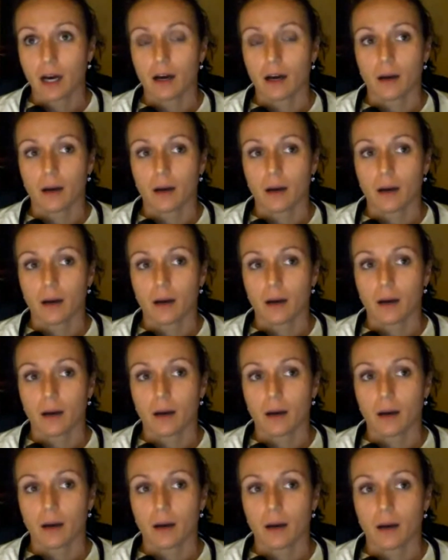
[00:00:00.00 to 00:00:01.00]

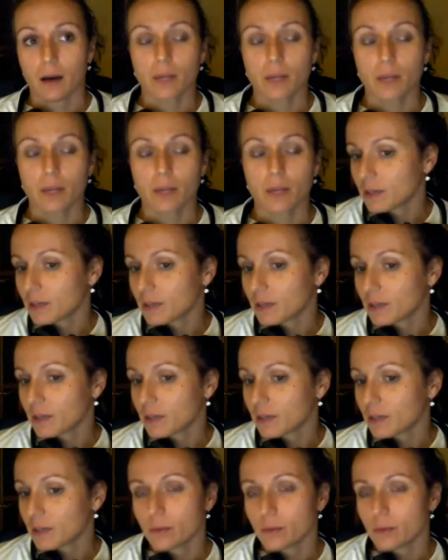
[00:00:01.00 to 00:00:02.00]
That was my
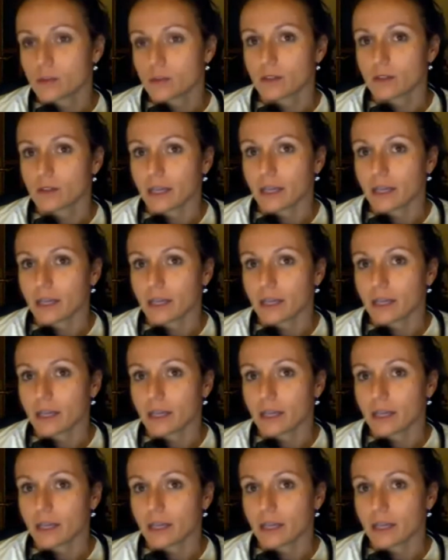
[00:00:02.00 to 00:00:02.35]
big dream.